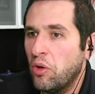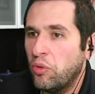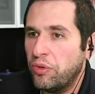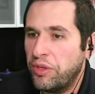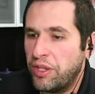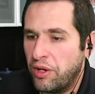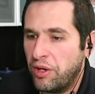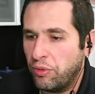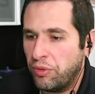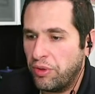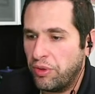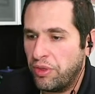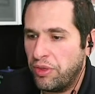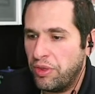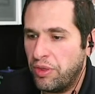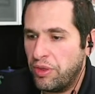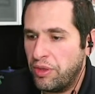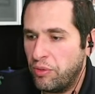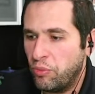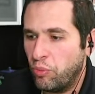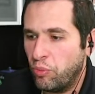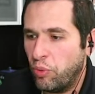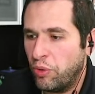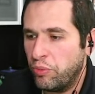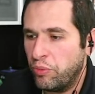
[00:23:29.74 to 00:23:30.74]
You know,
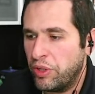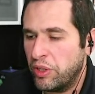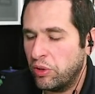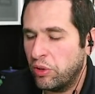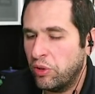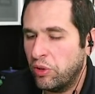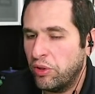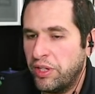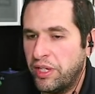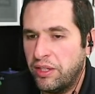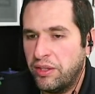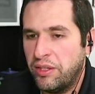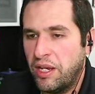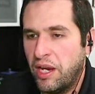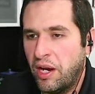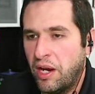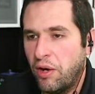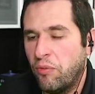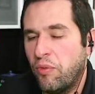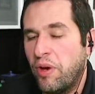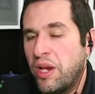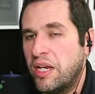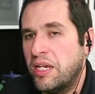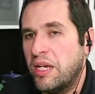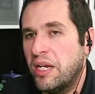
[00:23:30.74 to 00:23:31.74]
when we look at the
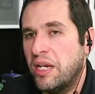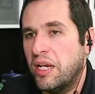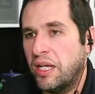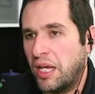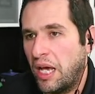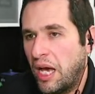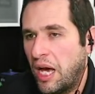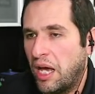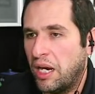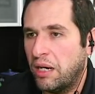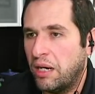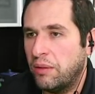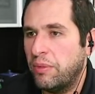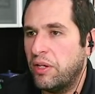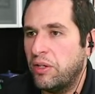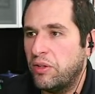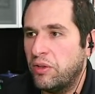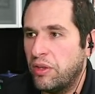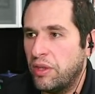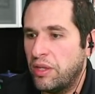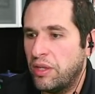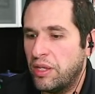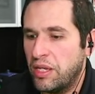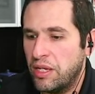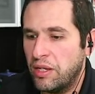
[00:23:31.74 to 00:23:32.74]
Iranian
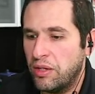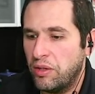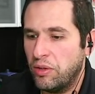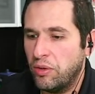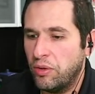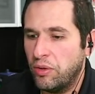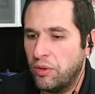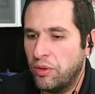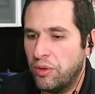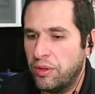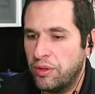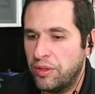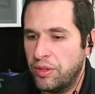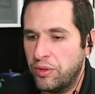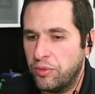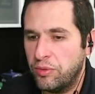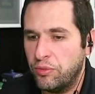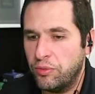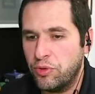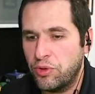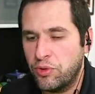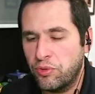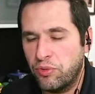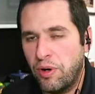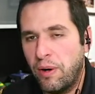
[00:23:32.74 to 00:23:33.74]
economy, the the
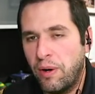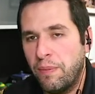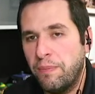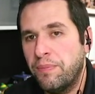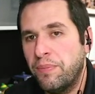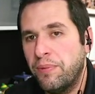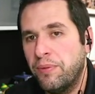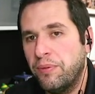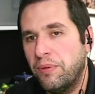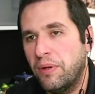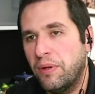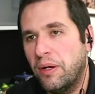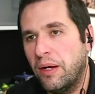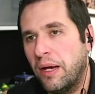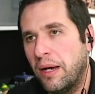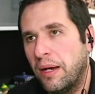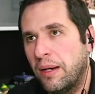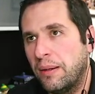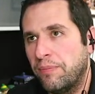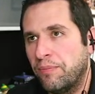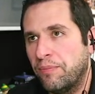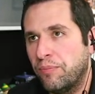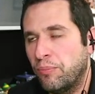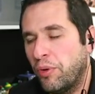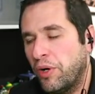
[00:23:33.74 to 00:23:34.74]
Trump
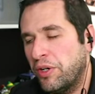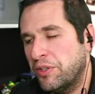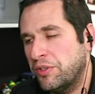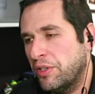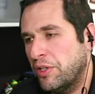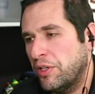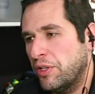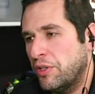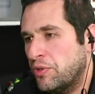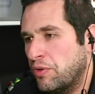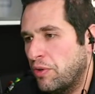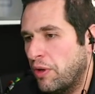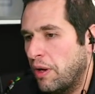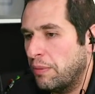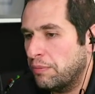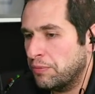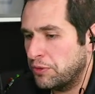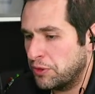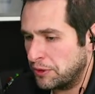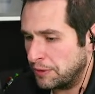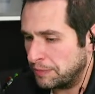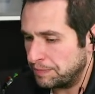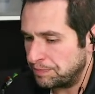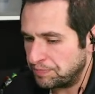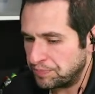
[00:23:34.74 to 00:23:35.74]
um, President
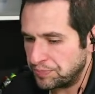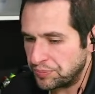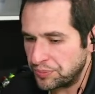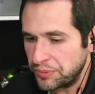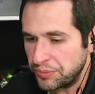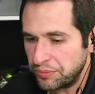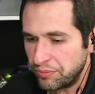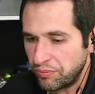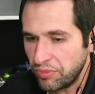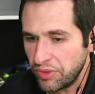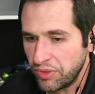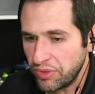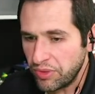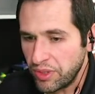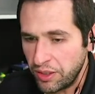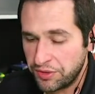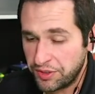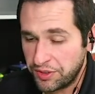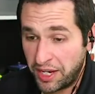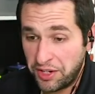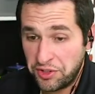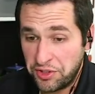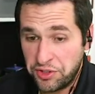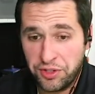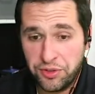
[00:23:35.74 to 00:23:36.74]
Trump's
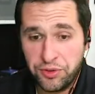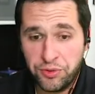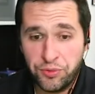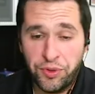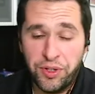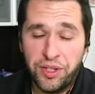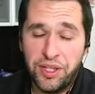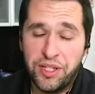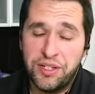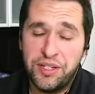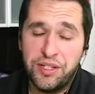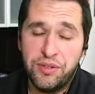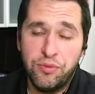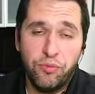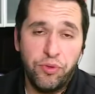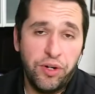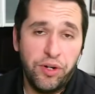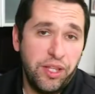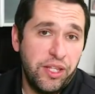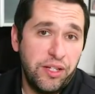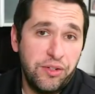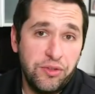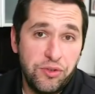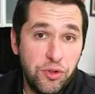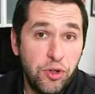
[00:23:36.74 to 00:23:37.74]
sanctions really
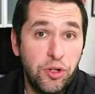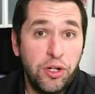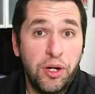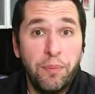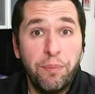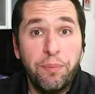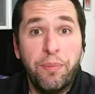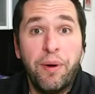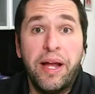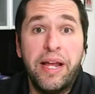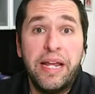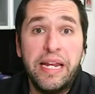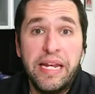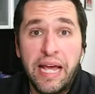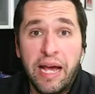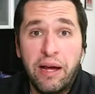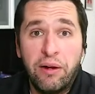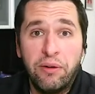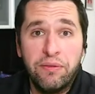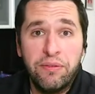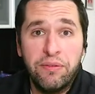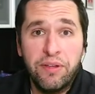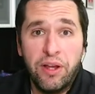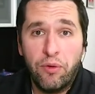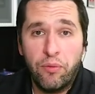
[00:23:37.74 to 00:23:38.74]
really took a bite
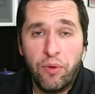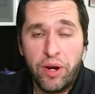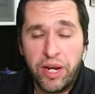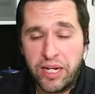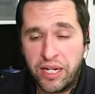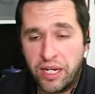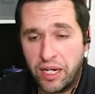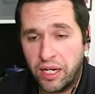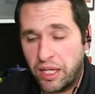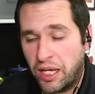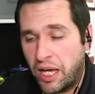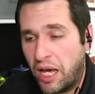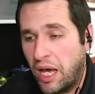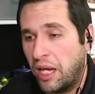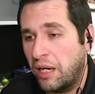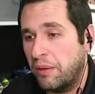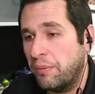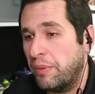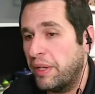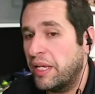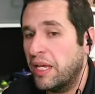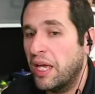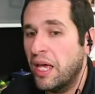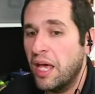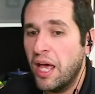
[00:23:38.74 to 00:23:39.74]
out of the Iranian
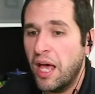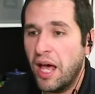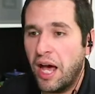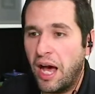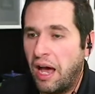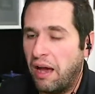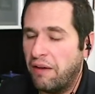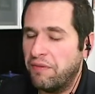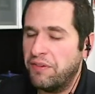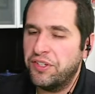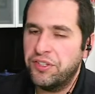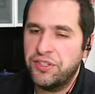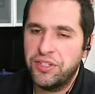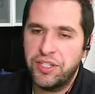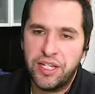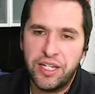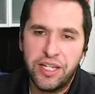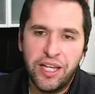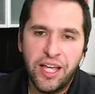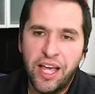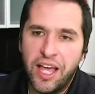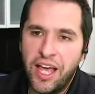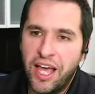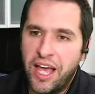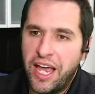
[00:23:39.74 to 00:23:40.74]
economy.
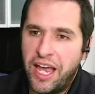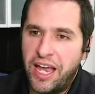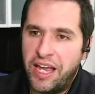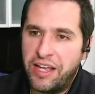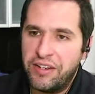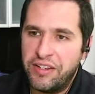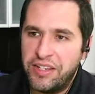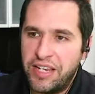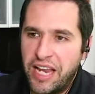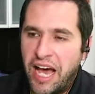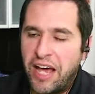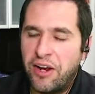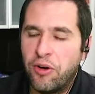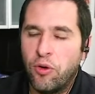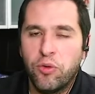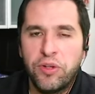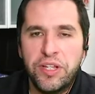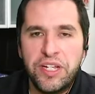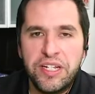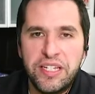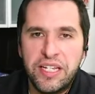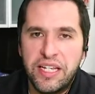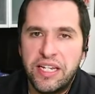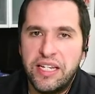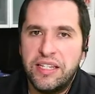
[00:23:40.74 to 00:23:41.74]
Obviously, not
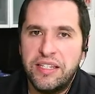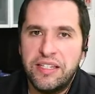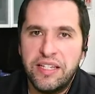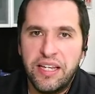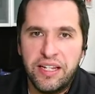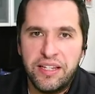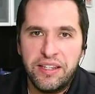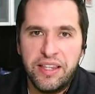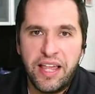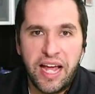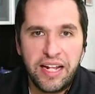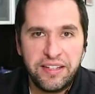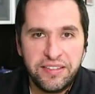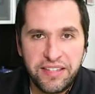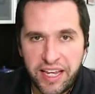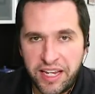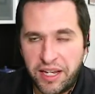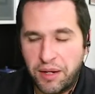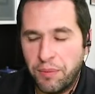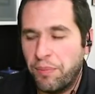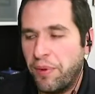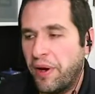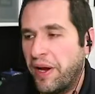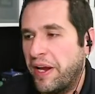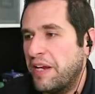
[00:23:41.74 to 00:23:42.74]
only did did that
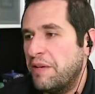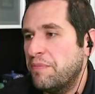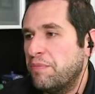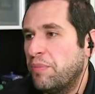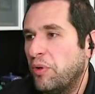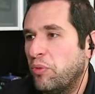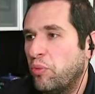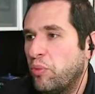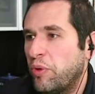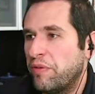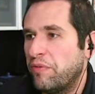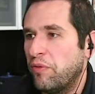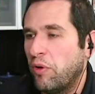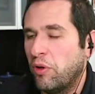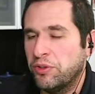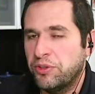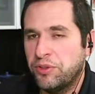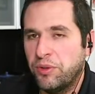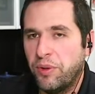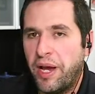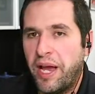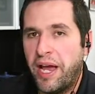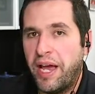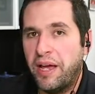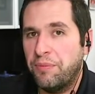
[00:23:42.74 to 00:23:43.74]
take a bite, but we've
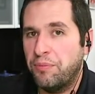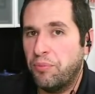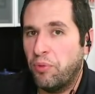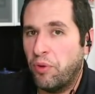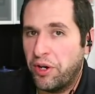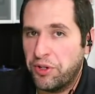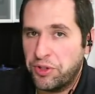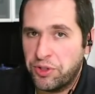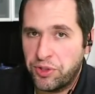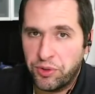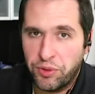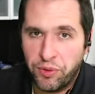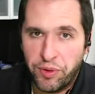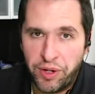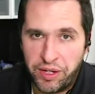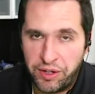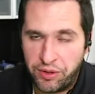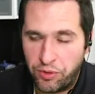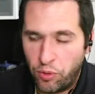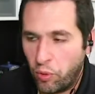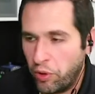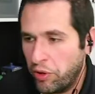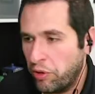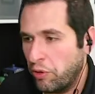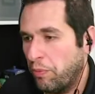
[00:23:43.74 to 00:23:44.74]
also had pressure
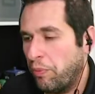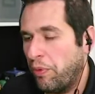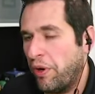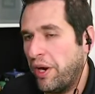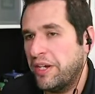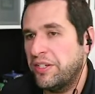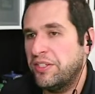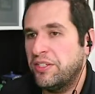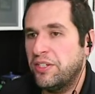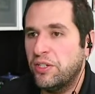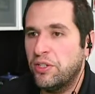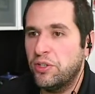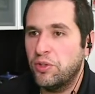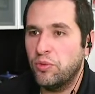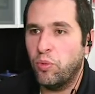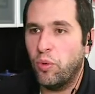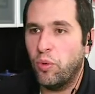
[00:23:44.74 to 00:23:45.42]
in oil prices,